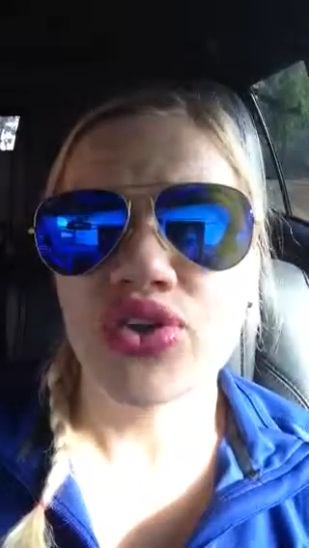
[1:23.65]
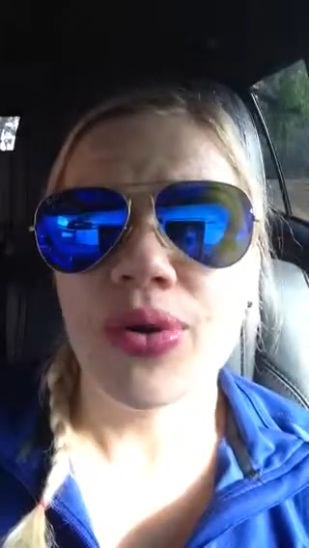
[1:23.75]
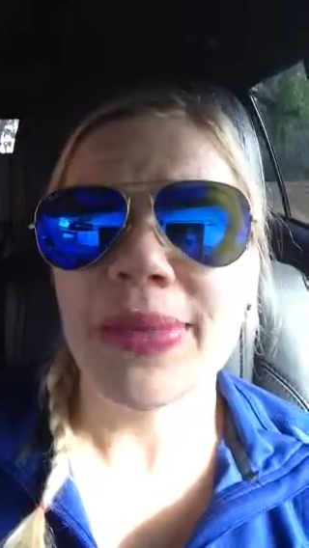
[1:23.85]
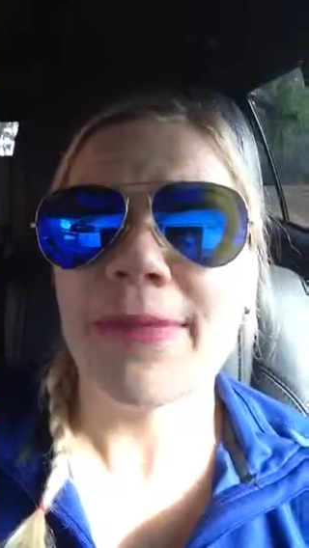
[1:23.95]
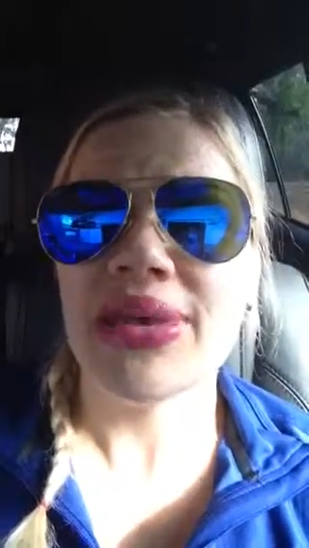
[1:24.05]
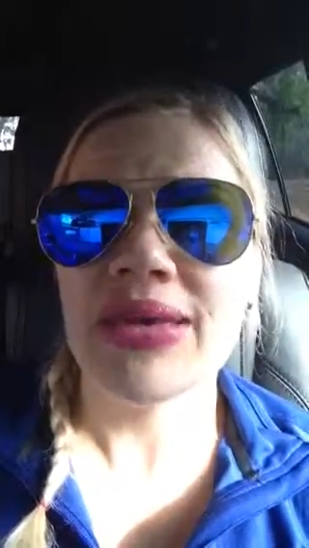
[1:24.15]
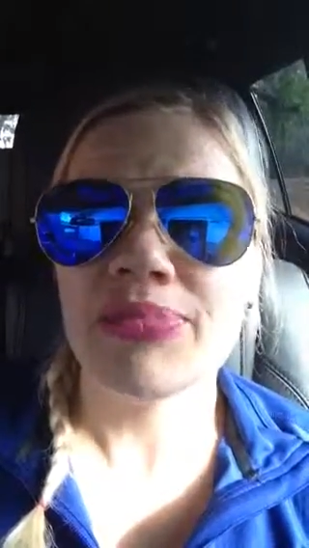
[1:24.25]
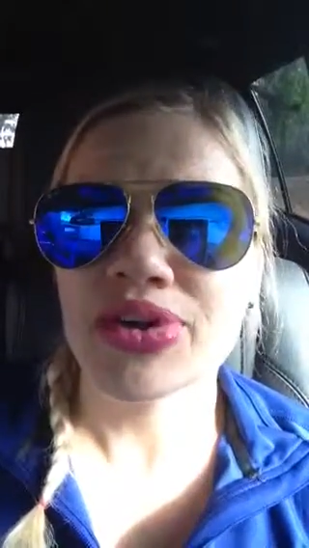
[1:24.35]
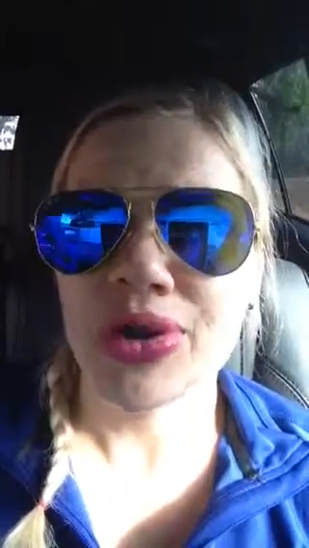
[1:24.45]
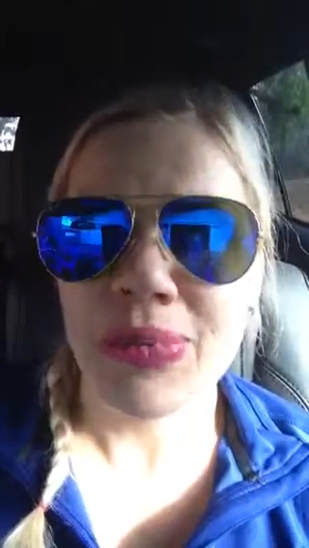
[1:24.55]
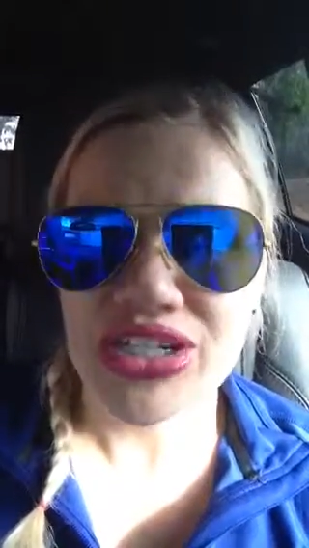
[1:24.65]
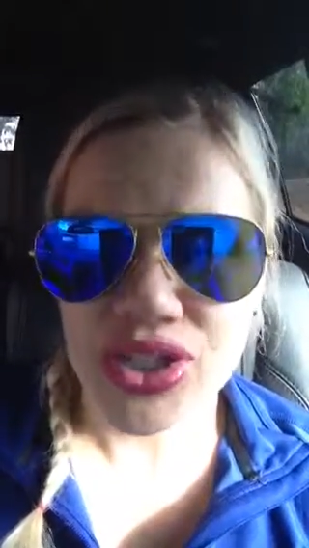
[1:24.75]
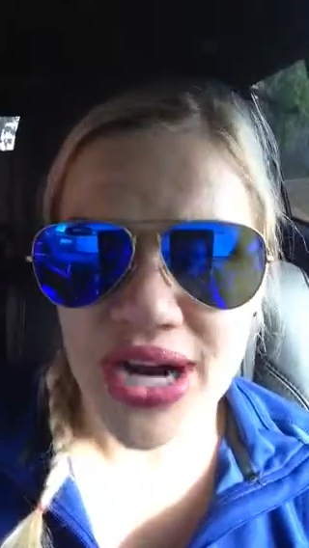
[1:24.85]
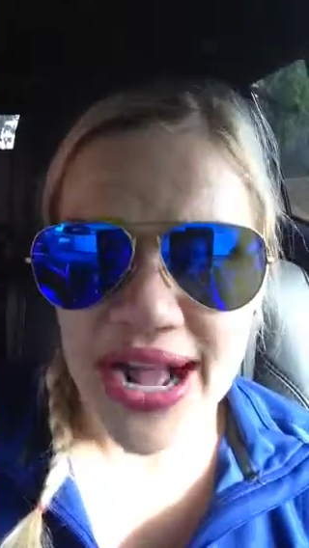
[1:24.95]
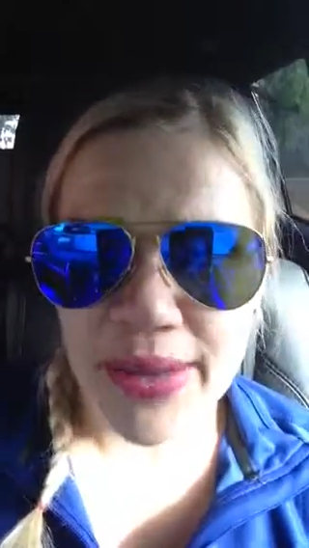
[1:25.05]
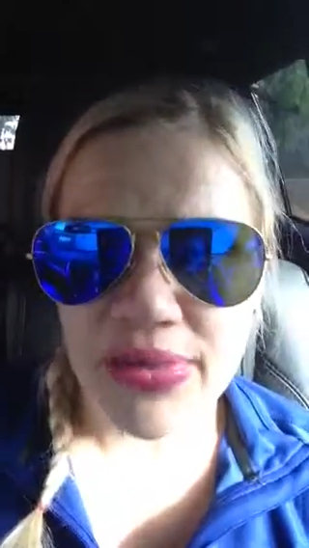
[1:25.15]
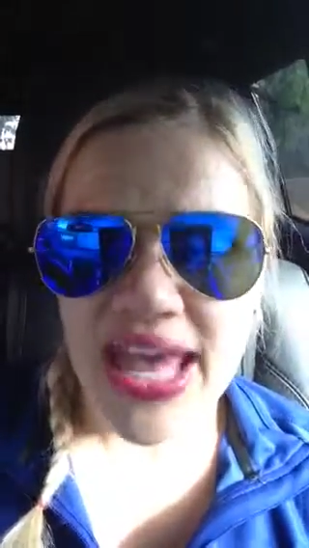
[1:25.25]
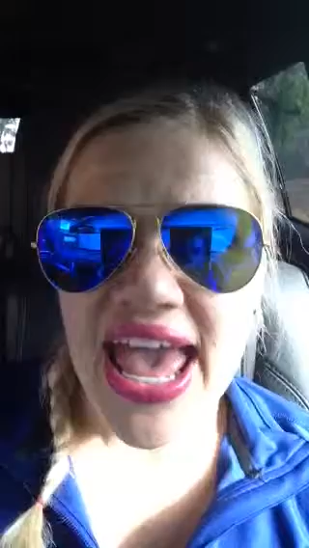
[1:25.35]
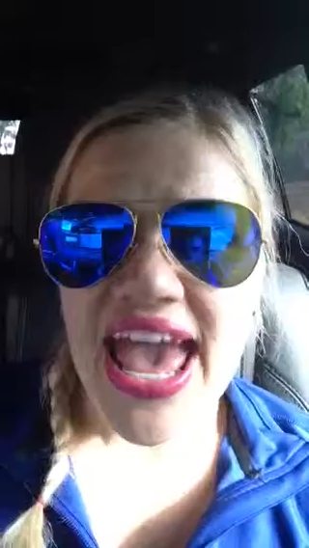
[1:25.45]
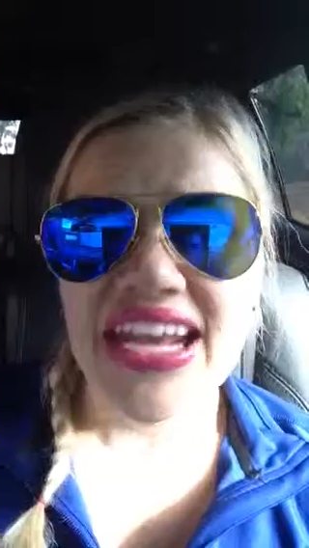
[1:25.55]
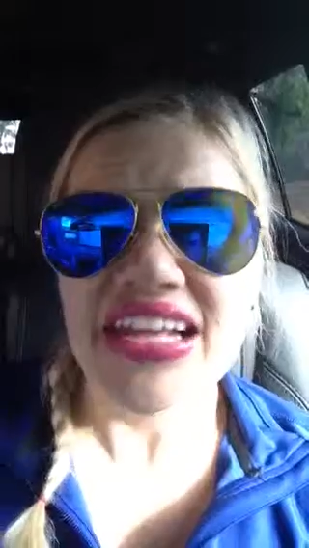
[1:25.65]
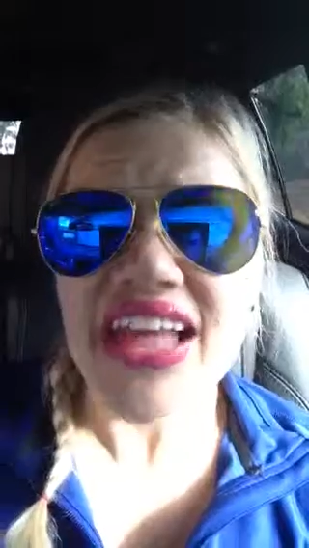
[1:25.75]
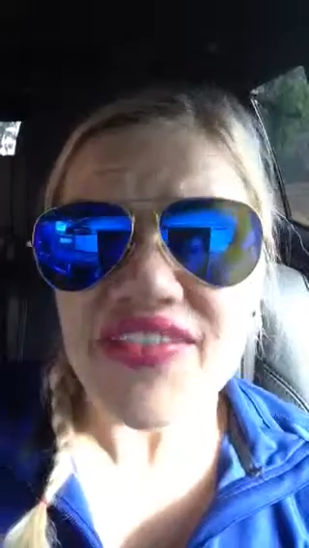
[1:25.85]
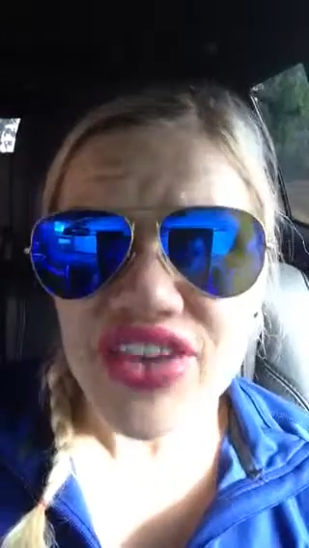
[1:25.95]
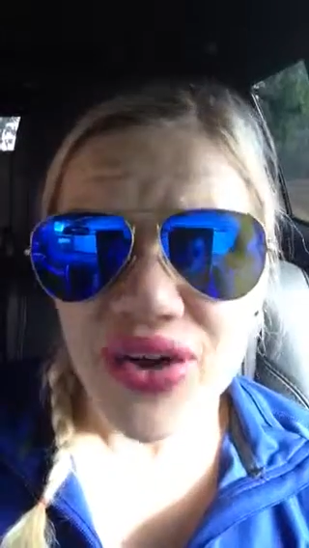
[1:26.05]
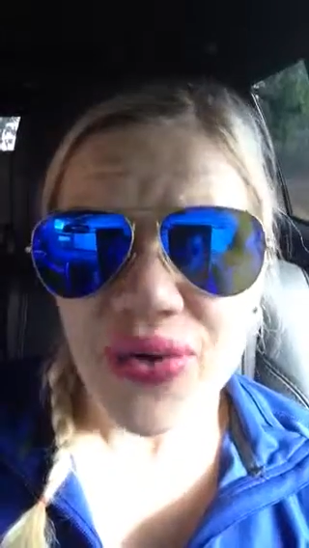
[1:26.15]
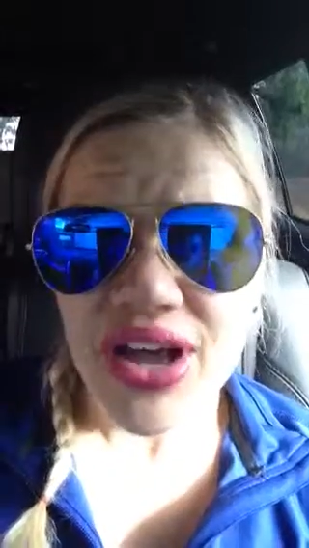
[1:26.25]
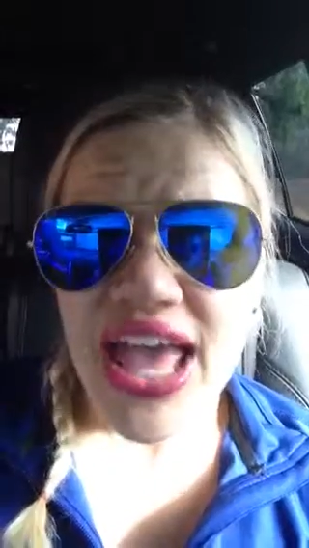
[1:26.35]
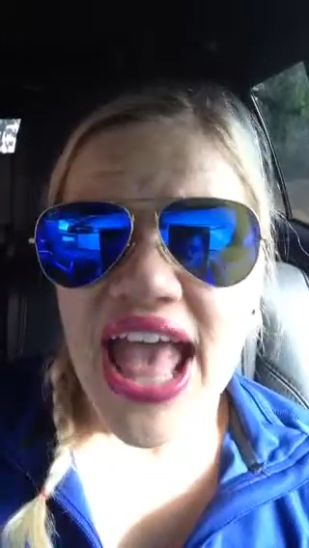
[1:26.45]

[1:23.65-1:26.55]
You're my people. You're my tribe. And I love you.